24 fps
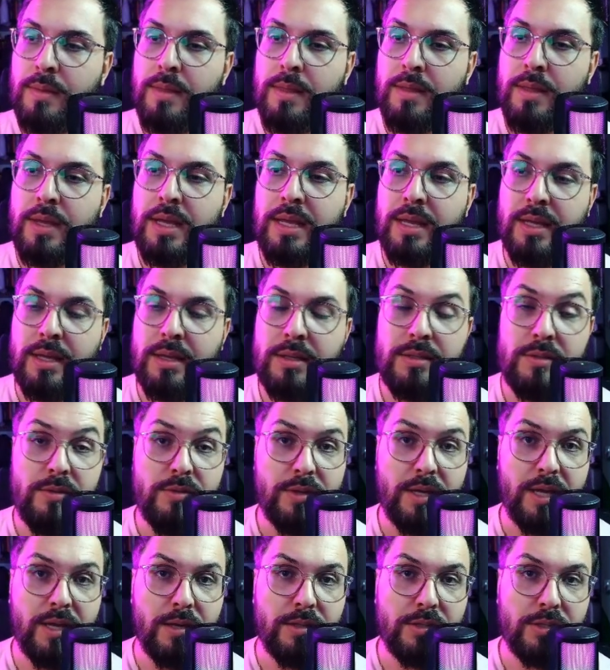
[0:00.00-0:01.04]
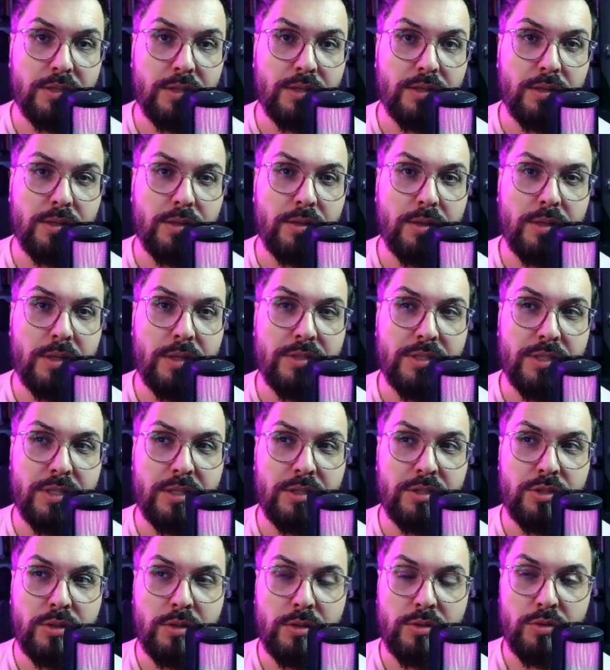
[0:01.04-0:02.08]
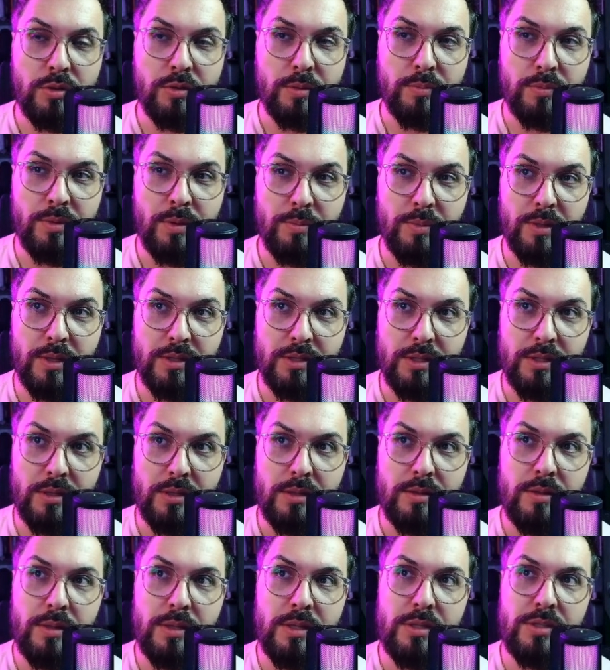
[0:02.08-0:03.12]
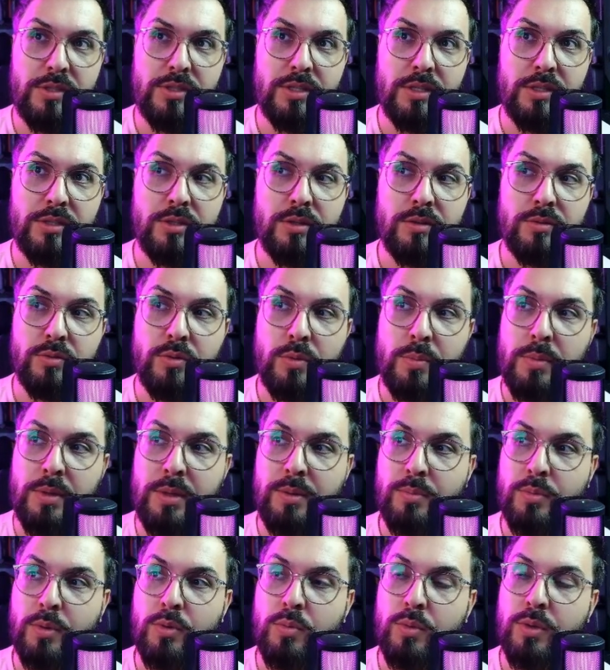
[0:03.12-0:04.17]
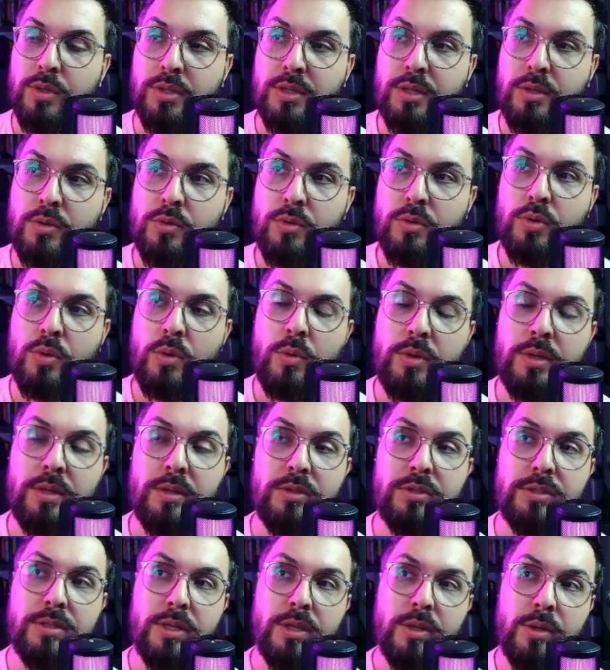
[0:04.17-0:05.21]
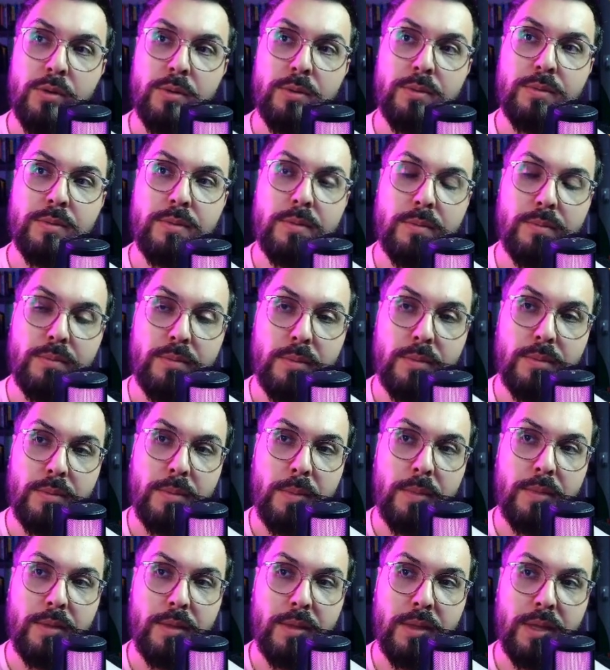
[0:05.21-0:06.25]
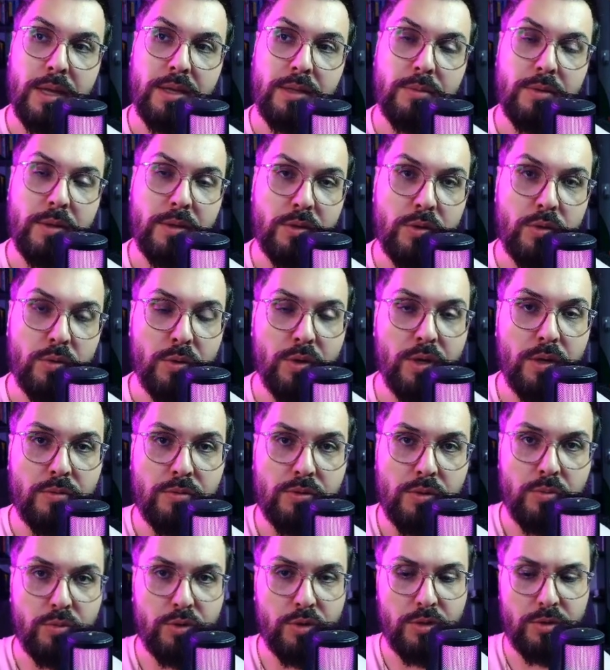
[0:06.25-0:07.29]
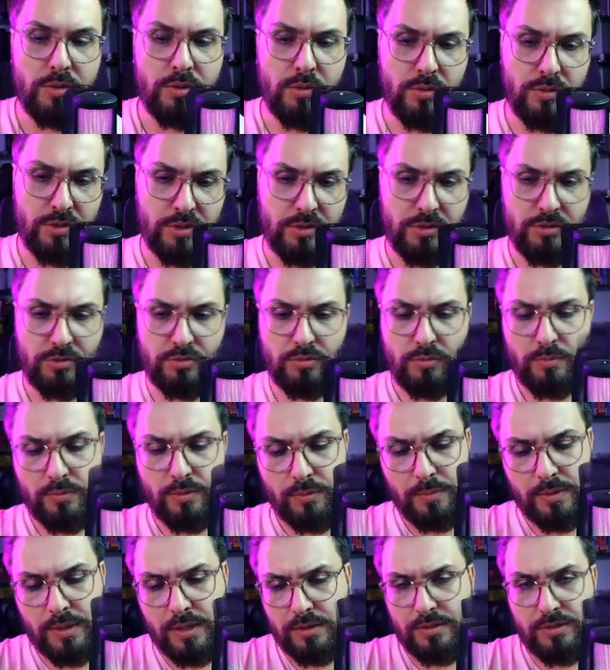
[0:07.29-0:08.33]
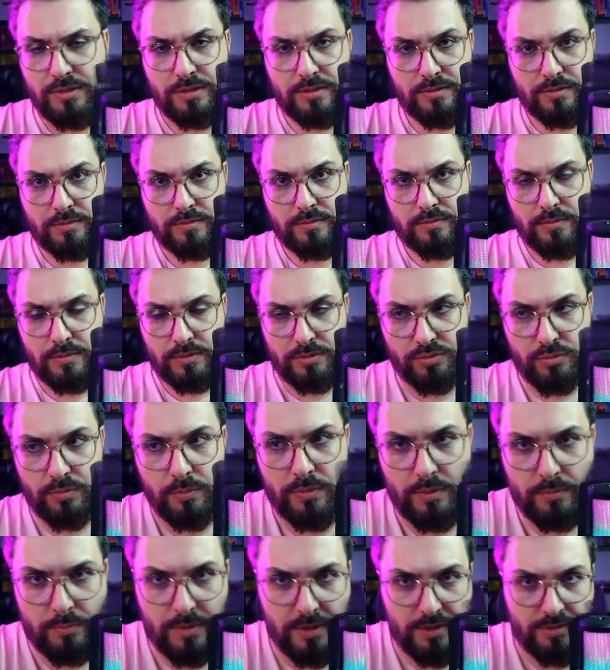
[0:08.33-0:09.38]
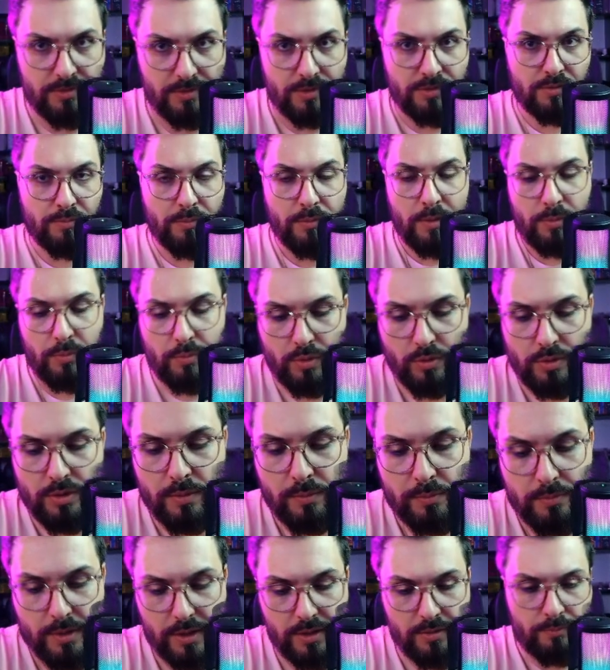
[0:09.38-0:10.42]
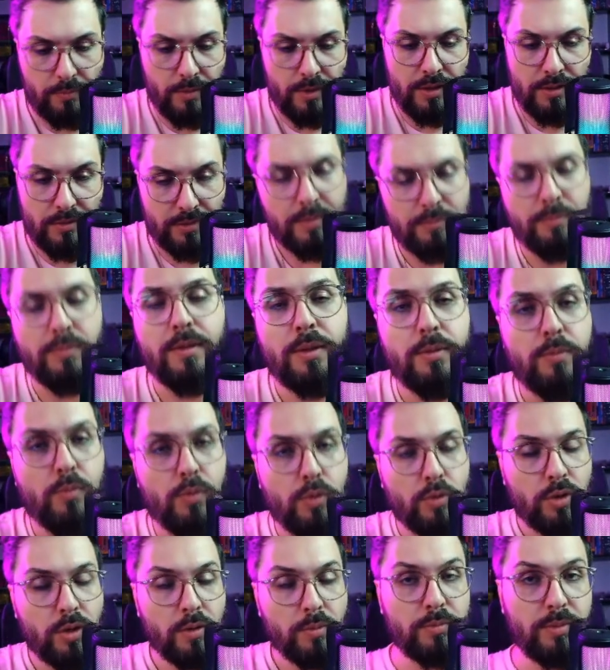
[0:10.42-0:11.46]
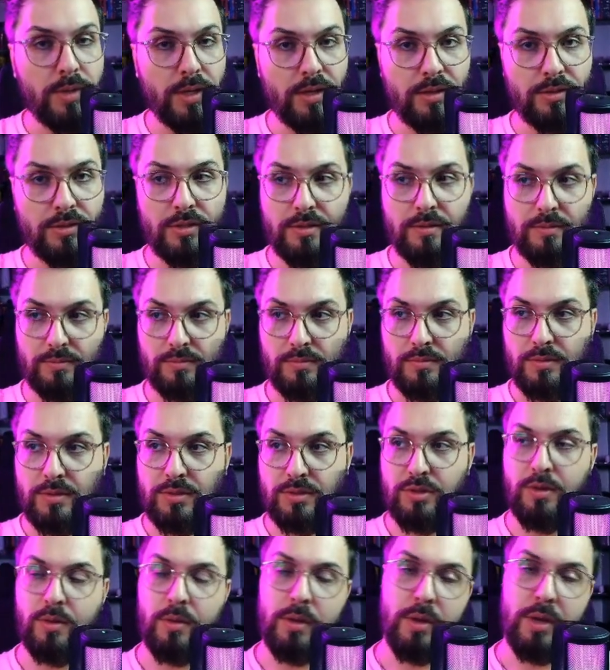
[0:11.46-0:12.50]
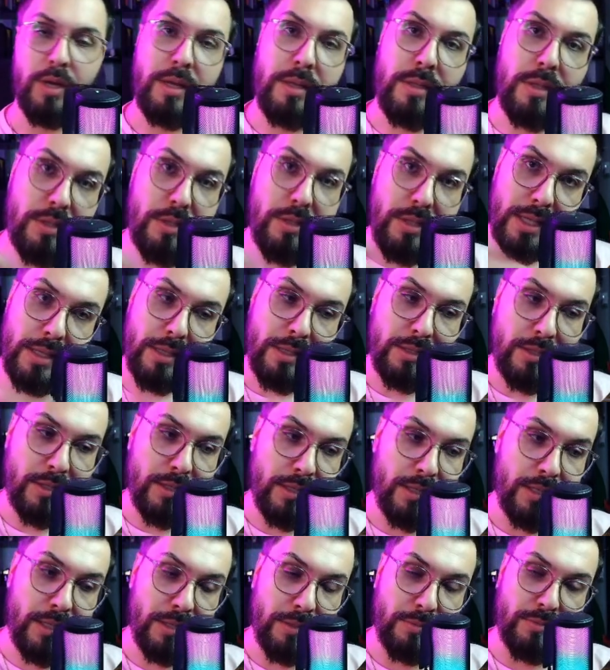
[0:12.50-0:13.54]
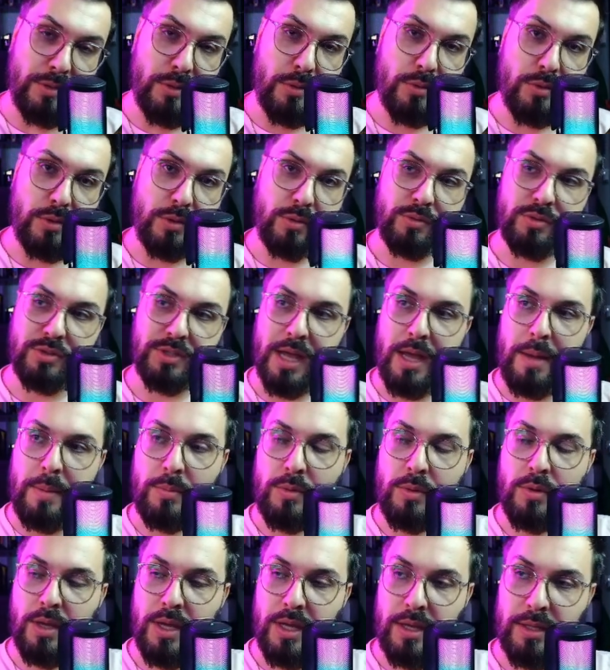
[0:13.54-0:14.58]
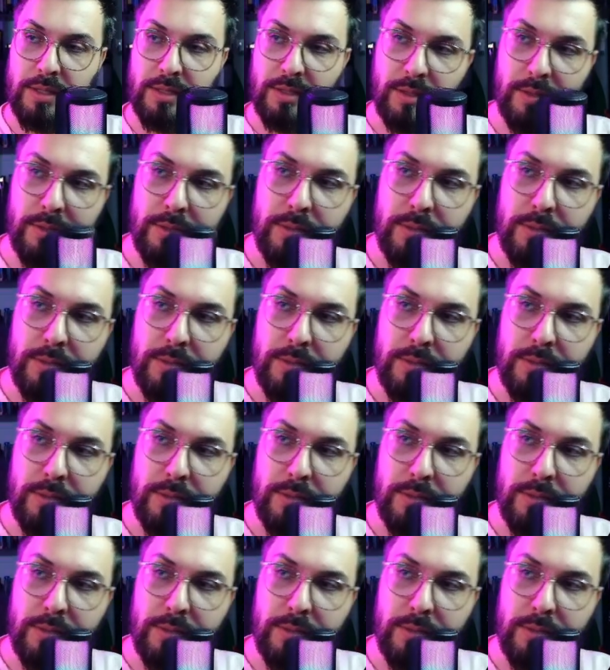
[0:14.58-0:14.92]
And it's fast. It's easier to implement. It's easier for people with little coding skill. Even though everyone uses Supabase. Supabase is a bit more complete, but it's a bit more complex. So I suggest if you use Appwrite,